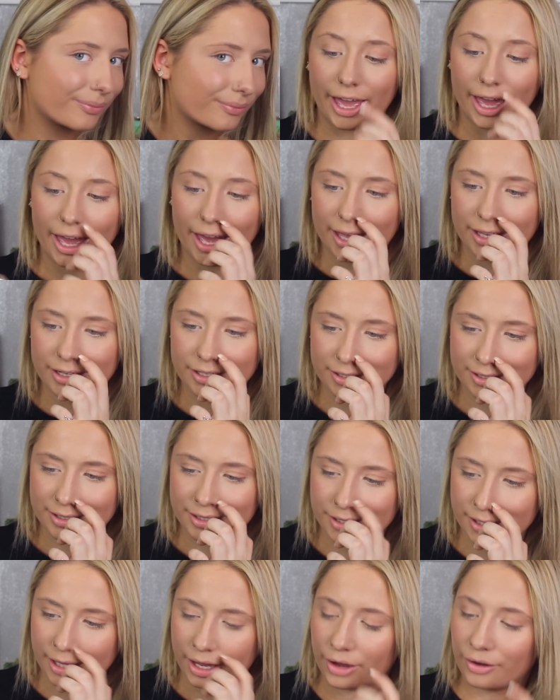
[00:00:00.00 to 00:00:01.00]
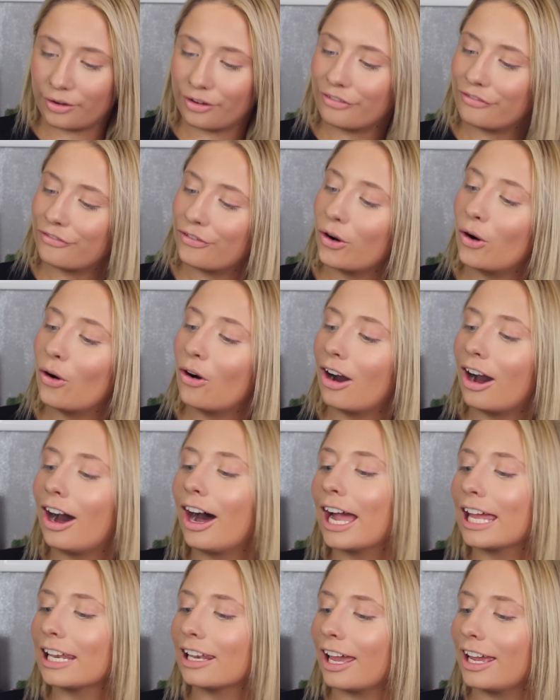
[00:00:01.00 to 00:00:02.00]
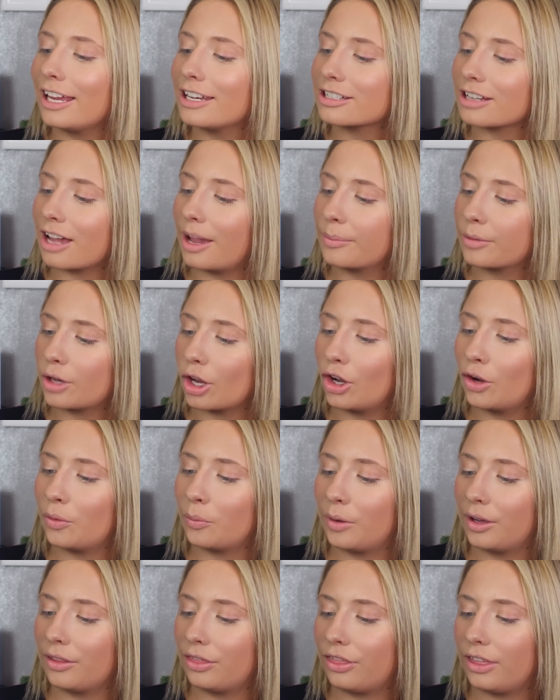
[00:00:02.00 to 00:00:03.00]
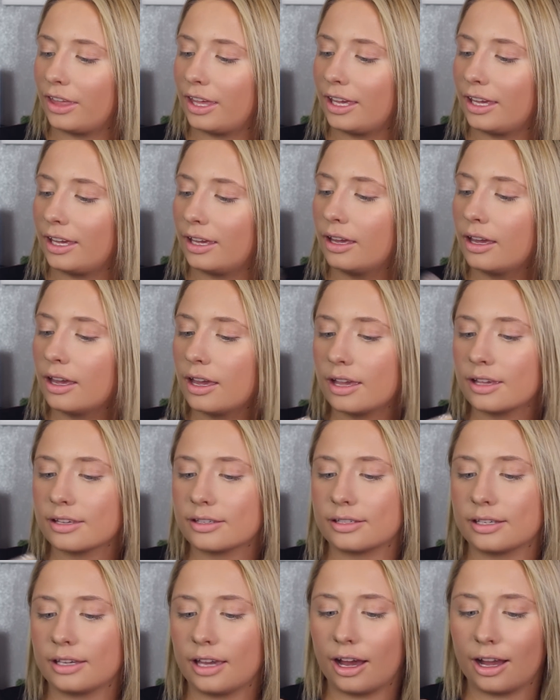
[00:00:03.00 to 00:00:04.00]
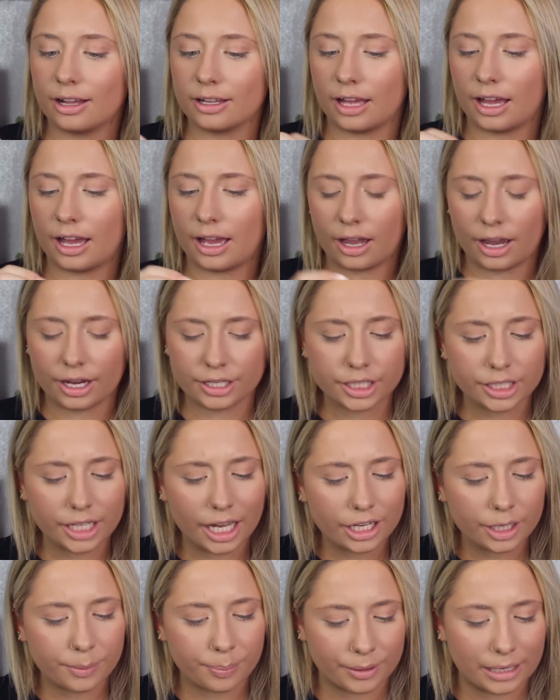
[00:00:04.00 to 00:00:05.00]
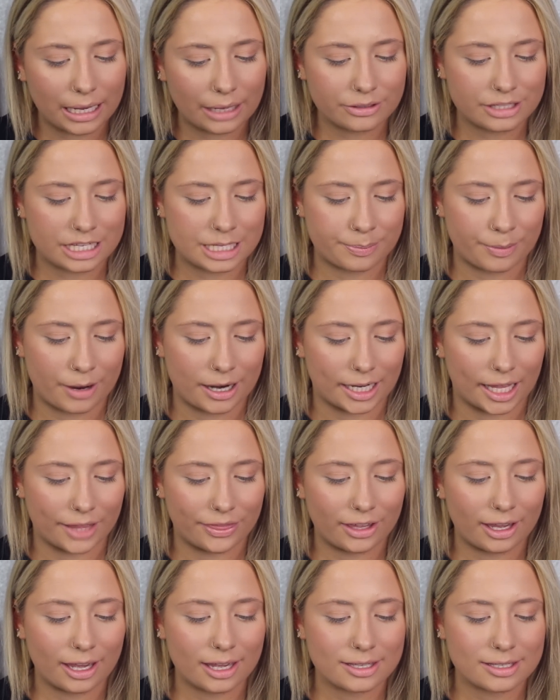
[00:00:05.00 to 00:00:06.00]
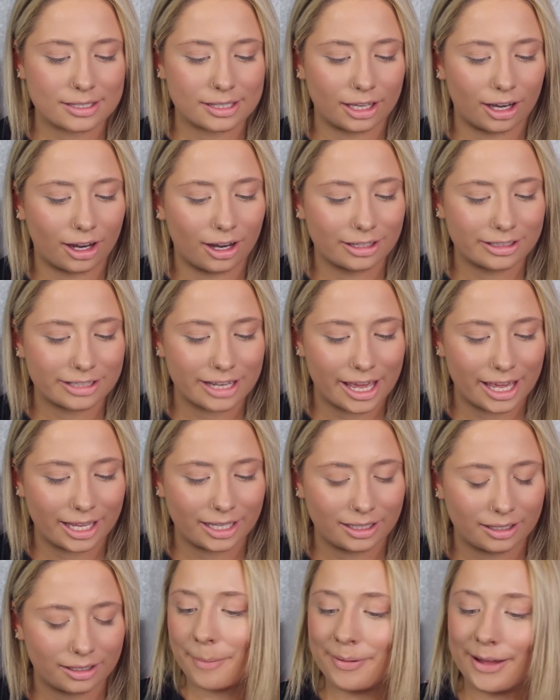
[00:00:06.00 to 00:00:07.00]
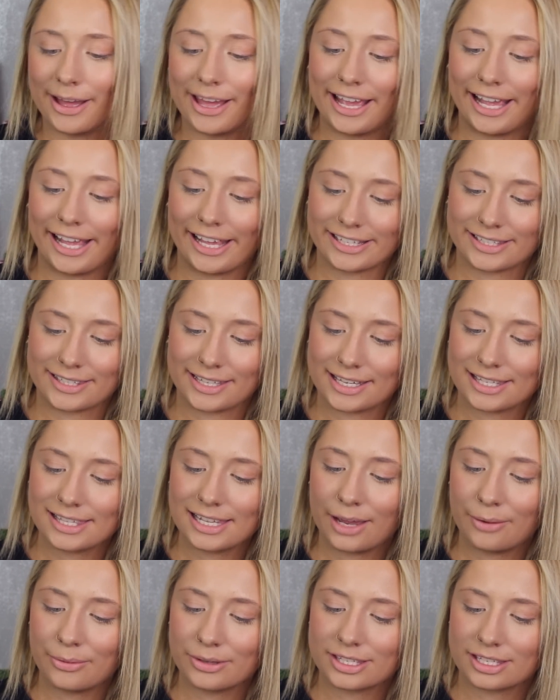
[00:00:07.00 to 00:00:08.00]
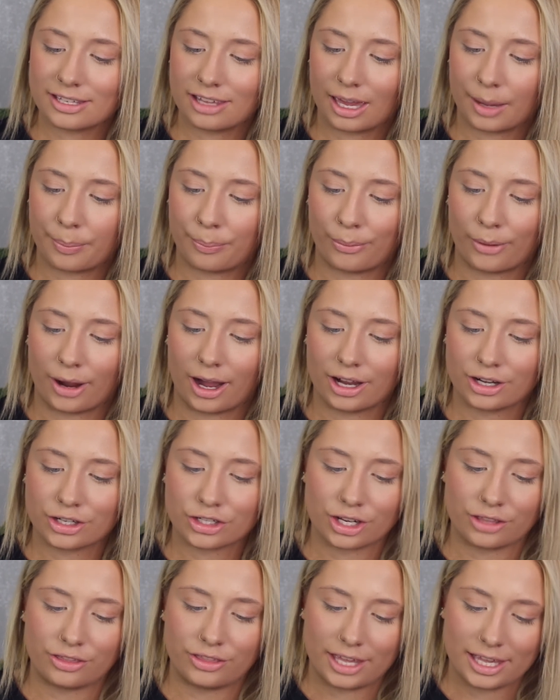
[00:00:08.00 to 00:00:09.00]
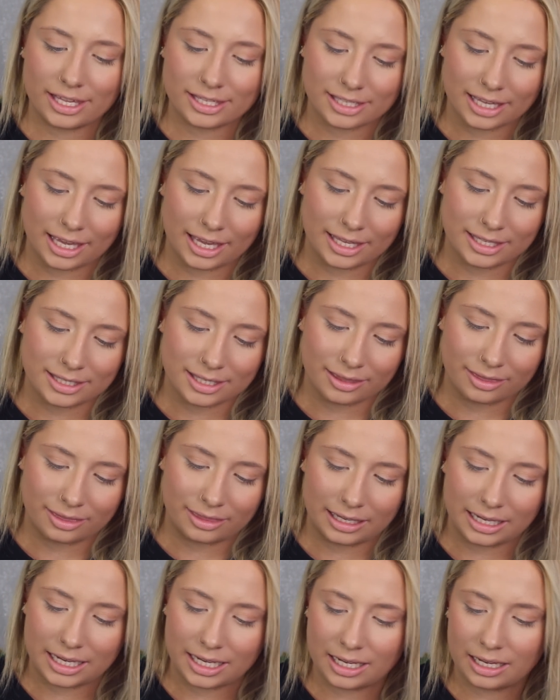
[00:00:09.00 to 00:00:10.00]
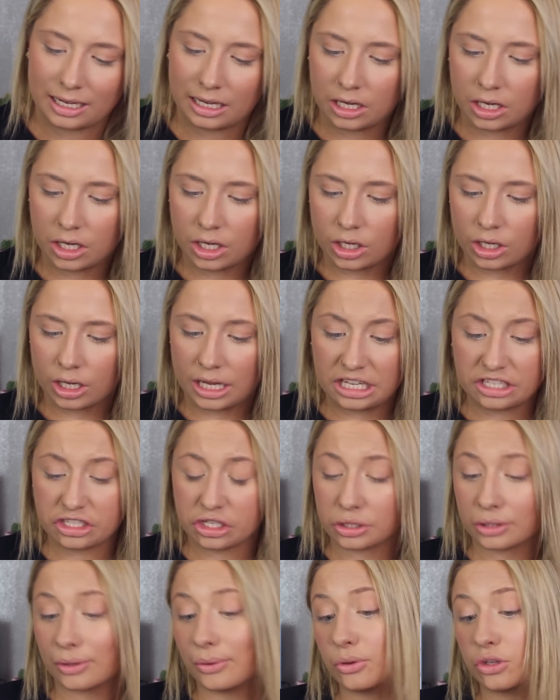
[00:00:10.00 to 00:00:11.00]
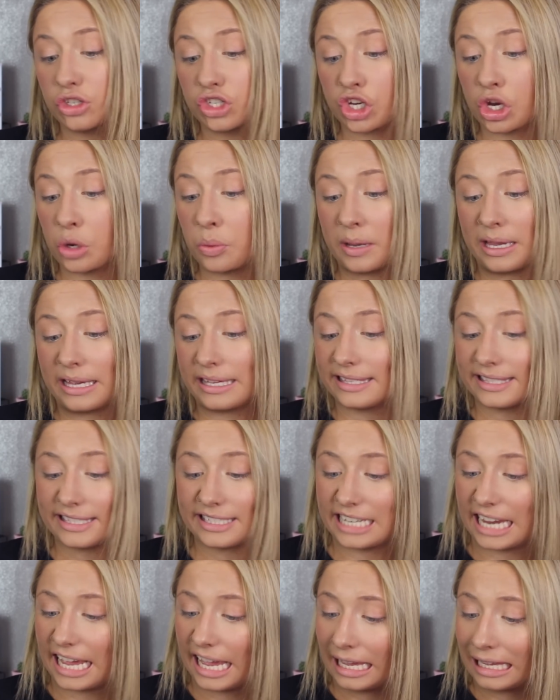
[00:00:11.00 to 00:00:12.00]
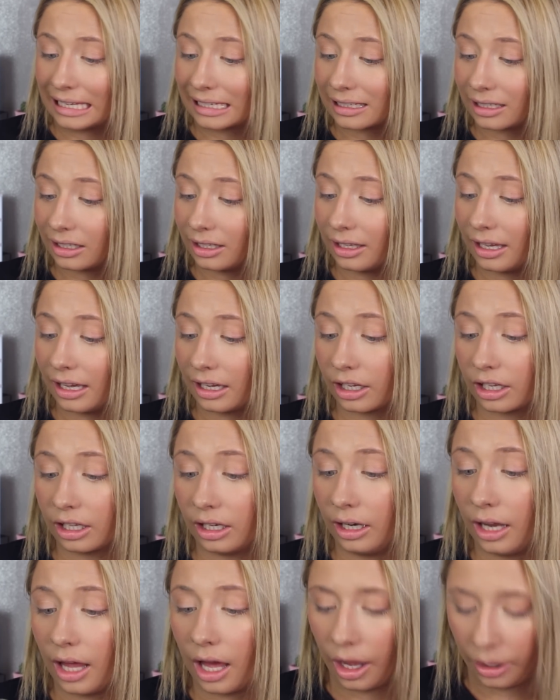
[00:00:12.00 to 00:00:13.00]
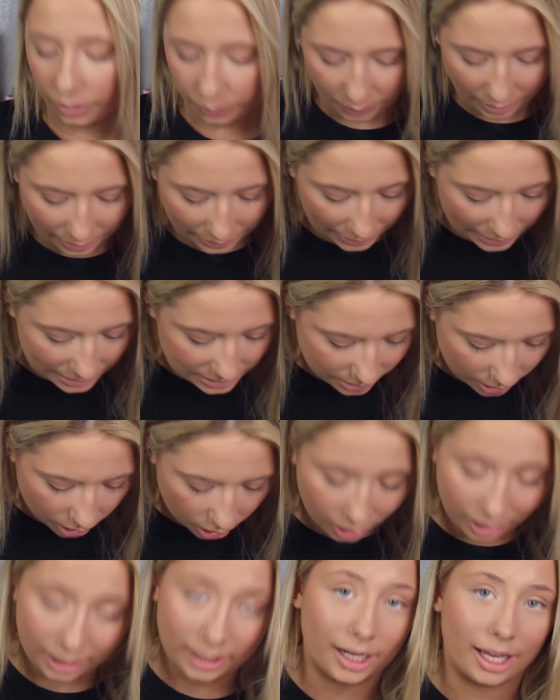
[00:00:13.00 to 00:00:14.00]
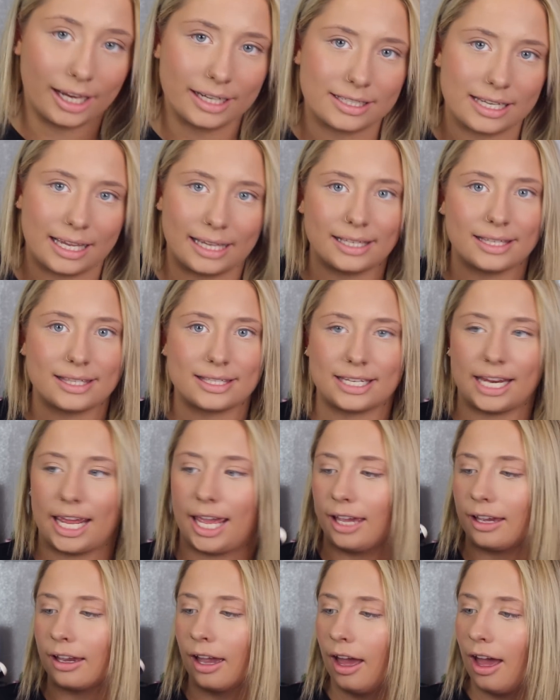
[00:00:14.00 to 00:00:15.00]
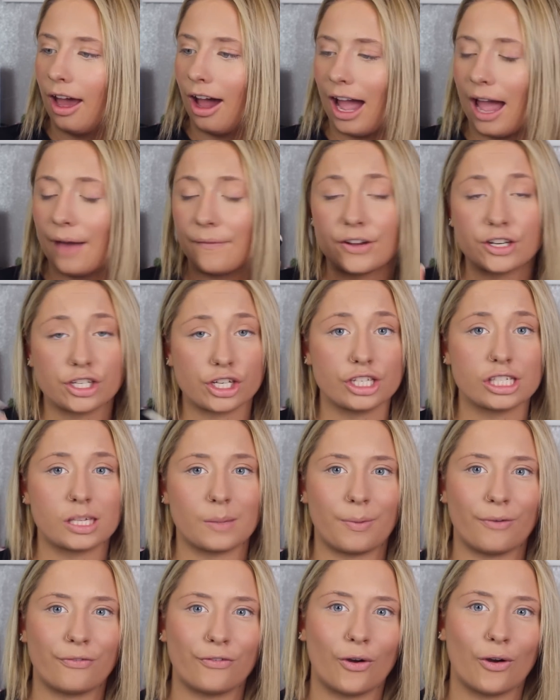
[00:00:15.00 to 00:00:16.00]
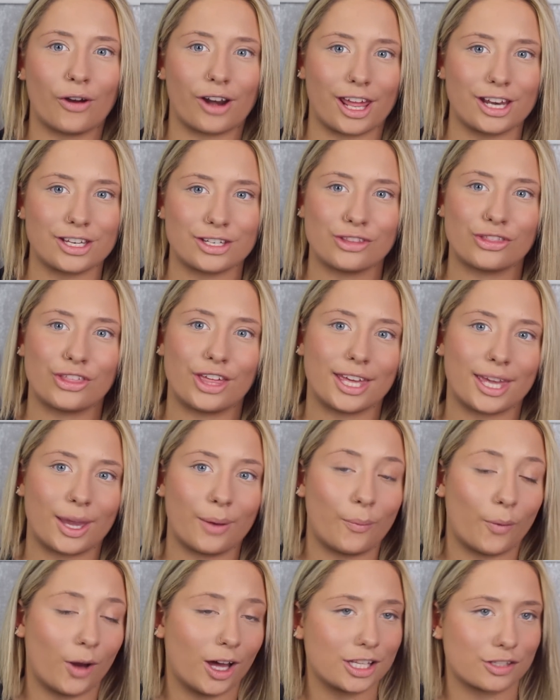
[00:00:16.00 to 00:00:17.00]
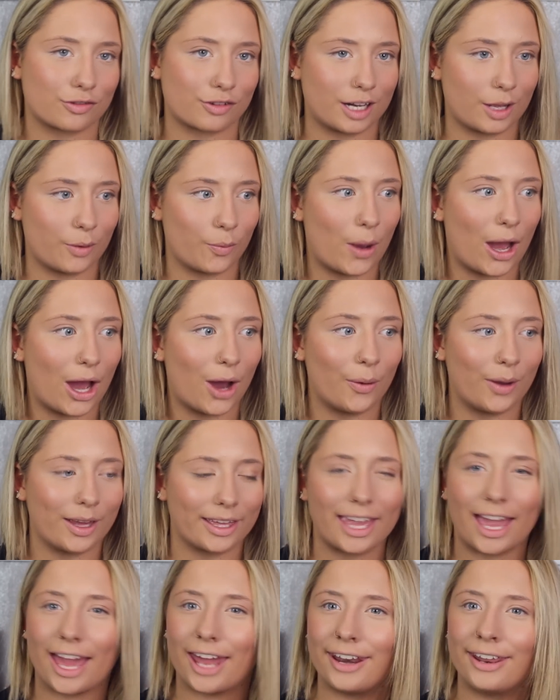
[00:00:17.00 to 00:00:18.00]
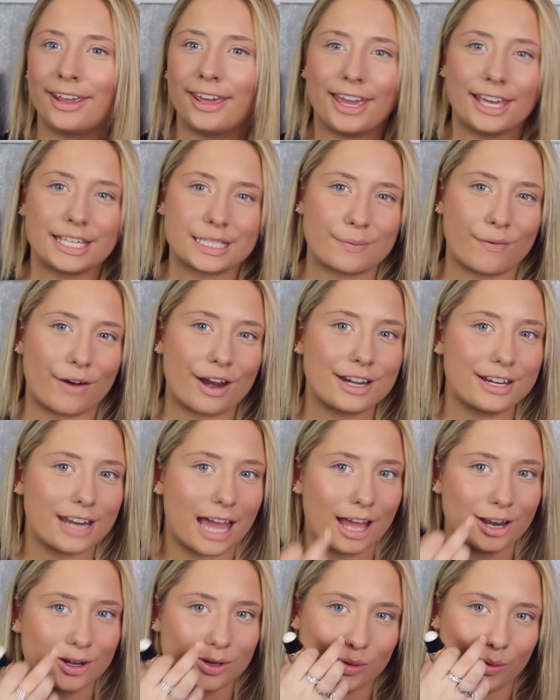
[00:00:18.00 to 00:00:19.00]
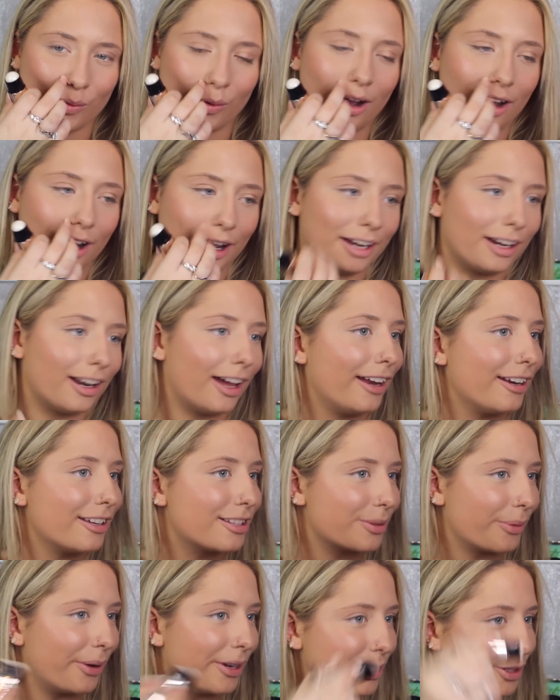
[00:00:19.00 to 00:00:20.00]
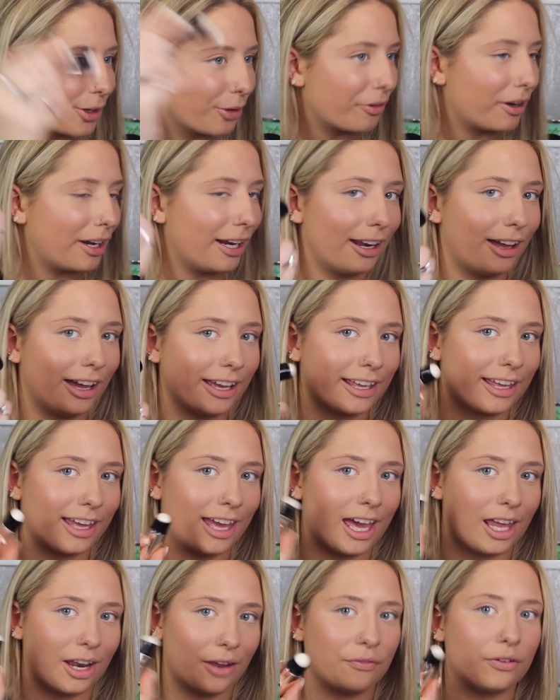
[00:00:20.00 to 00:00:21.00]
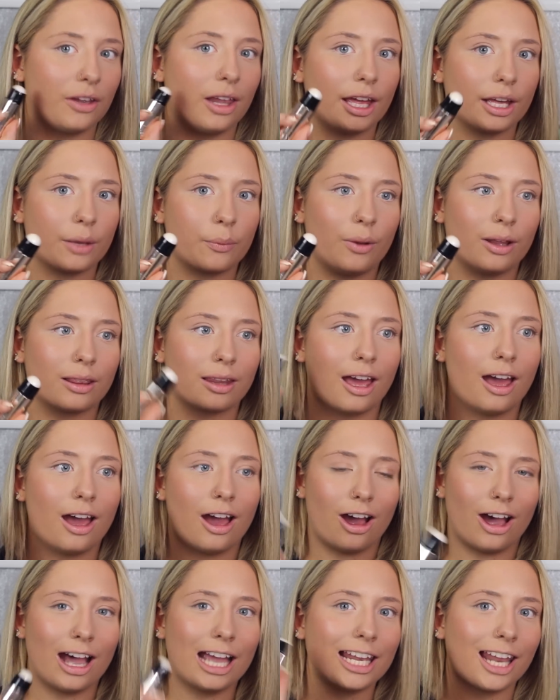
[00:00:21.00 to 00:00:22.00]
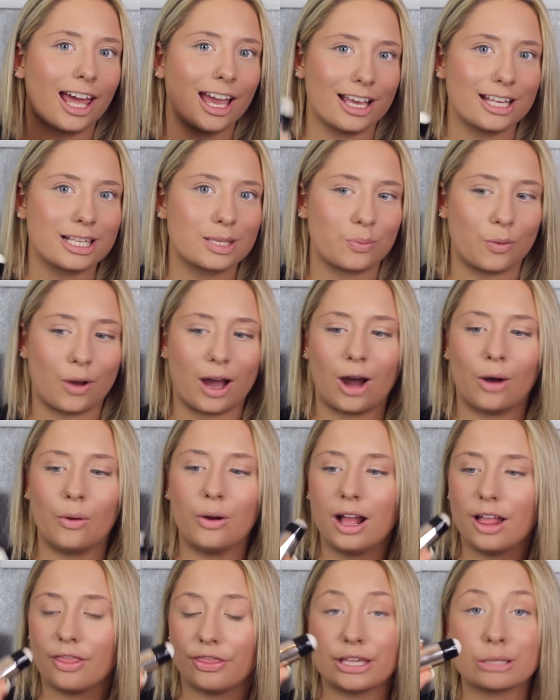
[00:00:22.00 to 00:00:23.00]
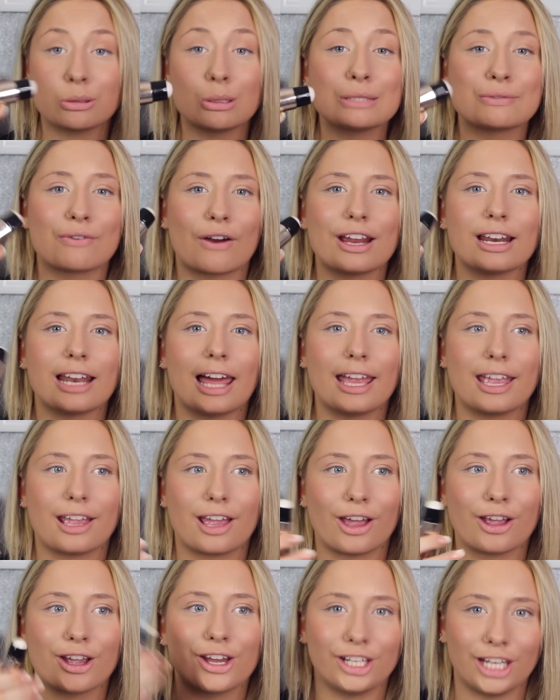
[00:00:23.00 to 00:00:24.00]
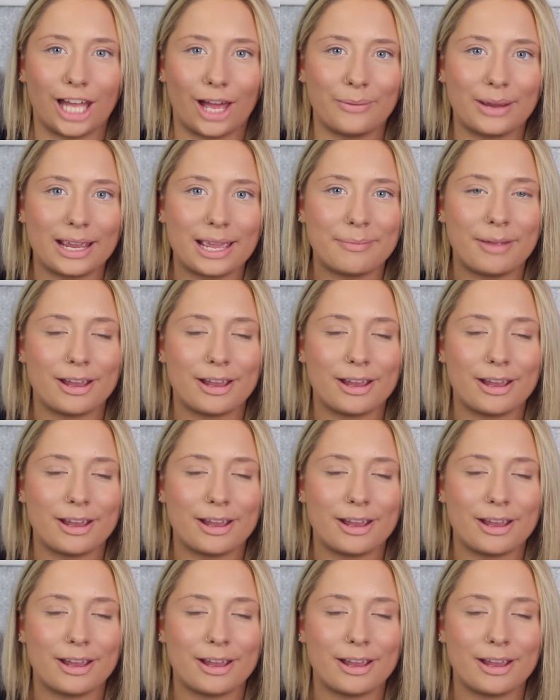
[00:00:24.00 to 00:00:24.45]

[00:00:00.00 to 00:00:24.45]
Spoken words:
And so for highlight, I'm going with the Ciate. I don't know how you pronounce this brand. I think it's Ciate, but it's this little stick brush. This is it's just called Dewy Stick Glow, and it is a highlighting stick. I have actually used it before and I do think it works really well. Again, it's a very natural highlight, so I do really like it. And I feel like with highlight as well, this one's very like glowy.